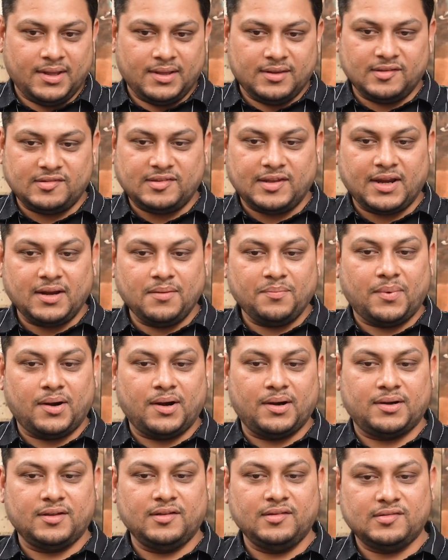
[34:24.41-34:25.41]
The second
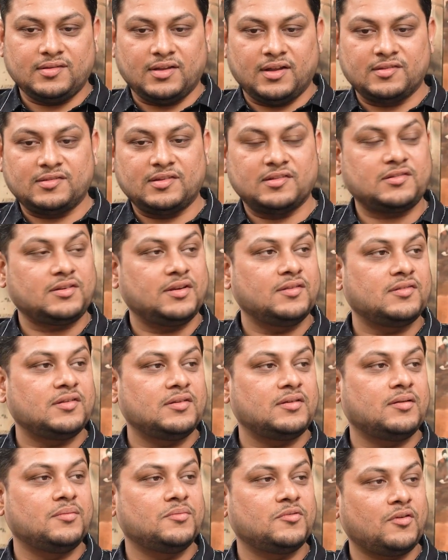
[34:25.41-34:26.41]
part is assistance in
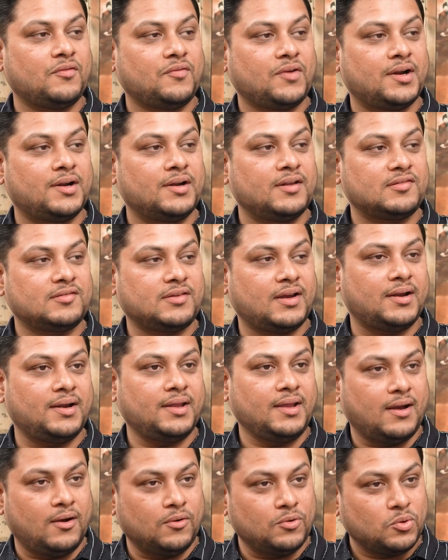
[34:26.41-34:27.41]
terms of
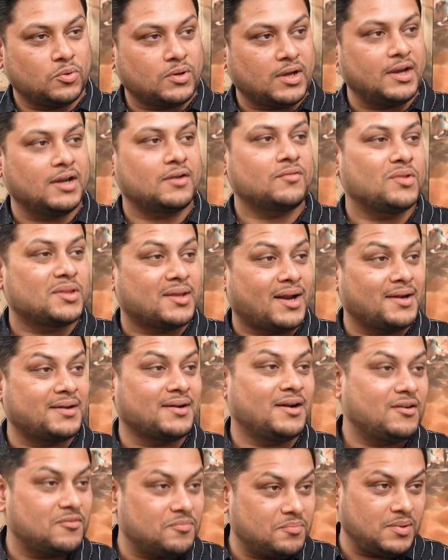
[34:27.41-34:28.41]
understanding how to connect with right
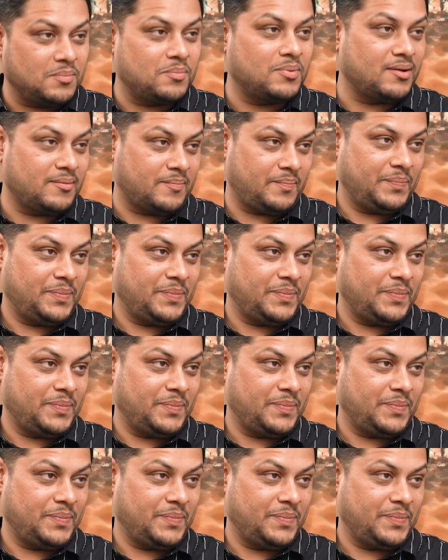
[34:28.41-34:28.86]
kind of people.